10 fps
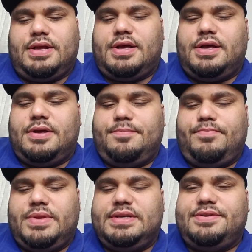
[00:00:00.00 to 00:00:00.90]

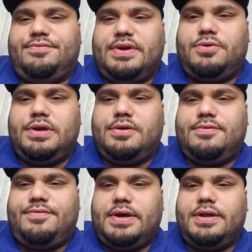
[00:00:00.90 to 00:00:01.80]
He's a very good
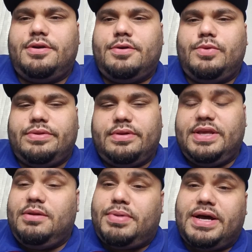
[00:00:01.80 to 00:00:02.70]
fighter with
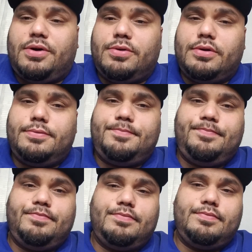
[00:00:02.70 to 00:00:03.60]
elite power.
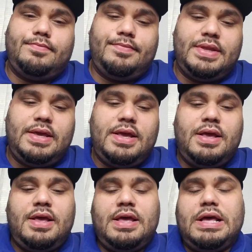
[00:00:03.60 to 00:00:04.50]

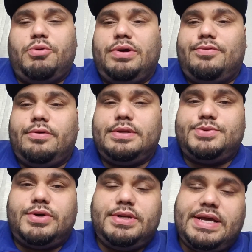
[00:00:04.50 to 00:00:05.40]
However, his
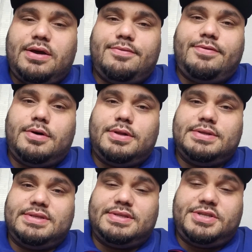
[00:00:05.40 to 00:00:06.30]
one downfall
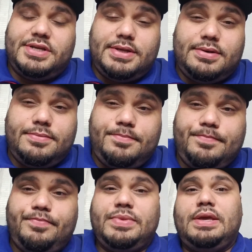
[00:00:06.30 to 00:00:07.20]
is his chin.
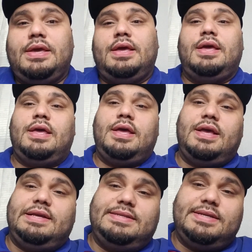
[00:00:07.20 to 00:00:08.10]

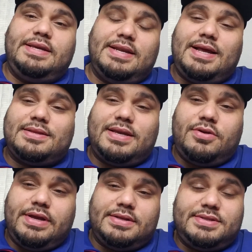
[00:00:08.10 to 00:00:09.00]
He did get knocked
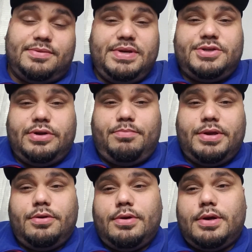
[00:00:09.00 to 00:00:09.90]
out against Dmitry
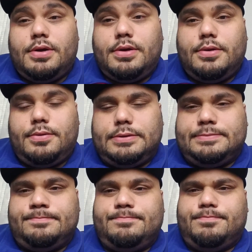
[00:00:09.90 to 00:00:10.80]
Pirog.
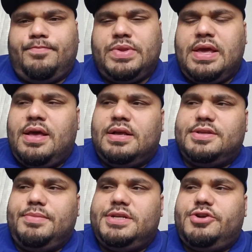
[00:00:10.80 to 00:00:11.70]

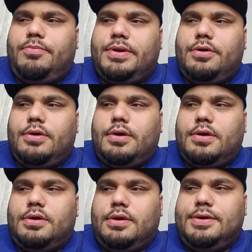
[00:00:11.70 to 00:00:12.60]
Dmitry Pirog